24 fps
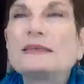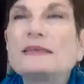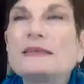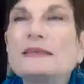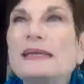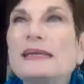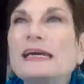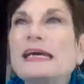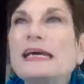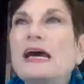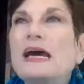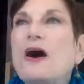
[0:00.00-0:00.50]

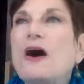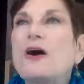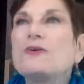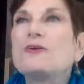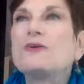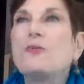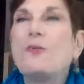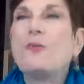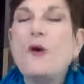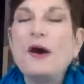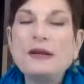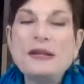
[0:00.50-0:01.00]
that on
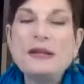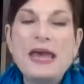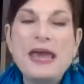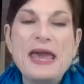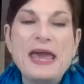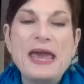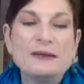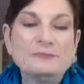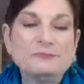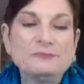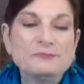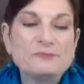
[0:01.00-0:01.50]
the one
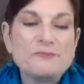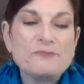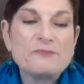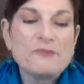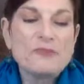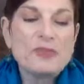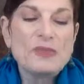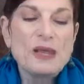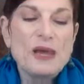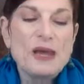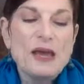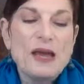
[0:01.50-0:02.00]
hand,
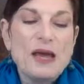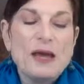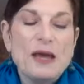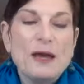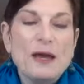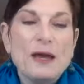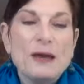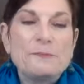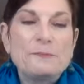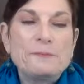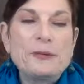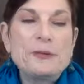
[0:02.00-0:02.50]

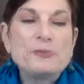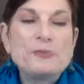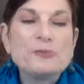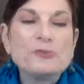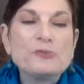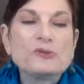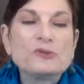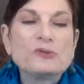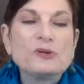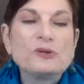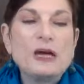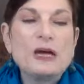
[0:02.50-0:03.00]

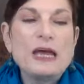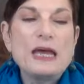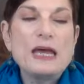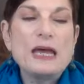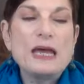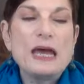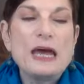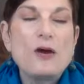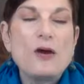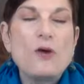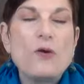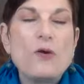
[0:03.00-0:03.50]
people
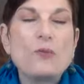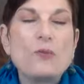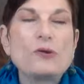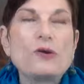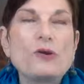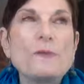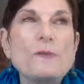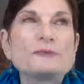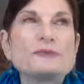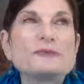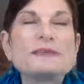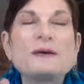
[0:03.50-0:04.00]
will
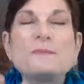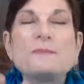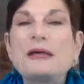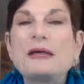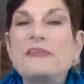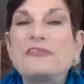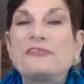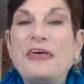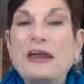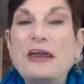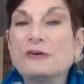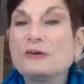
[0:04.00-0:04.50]
go up to
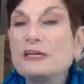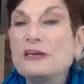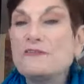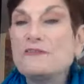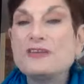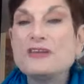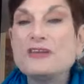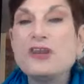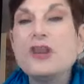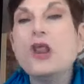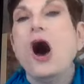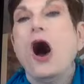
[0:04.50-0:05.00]
somebody they don't
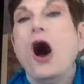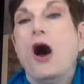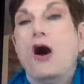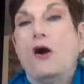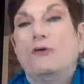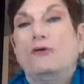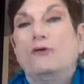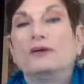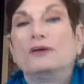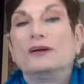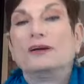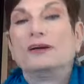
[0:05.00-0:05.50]
even
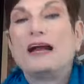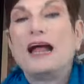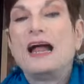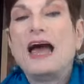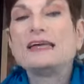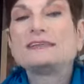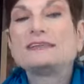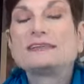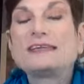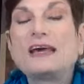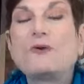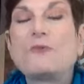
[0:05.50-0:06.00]
know
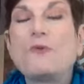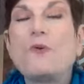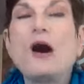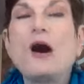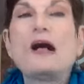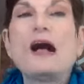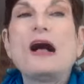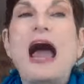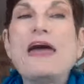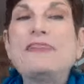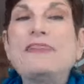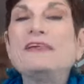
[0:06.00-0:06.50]
and say,
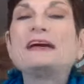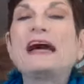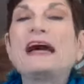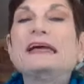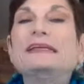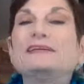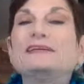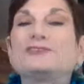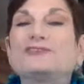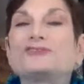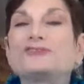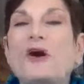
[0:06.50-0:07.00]
Well, I think I
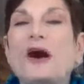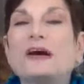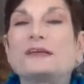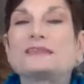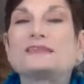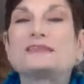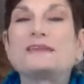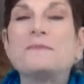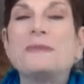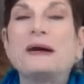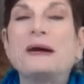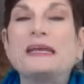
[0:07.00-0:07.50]
need to talk to
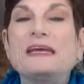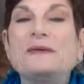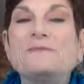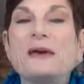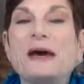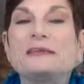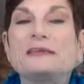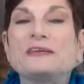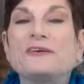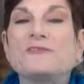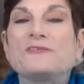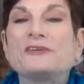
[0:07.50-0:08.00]
somebody
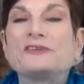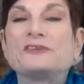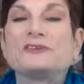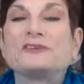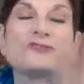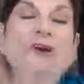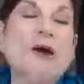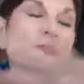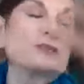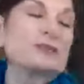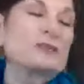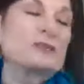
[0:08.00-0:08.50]
about difference.
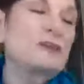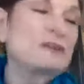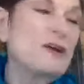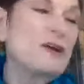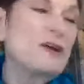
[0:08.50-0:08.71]
So I'm just going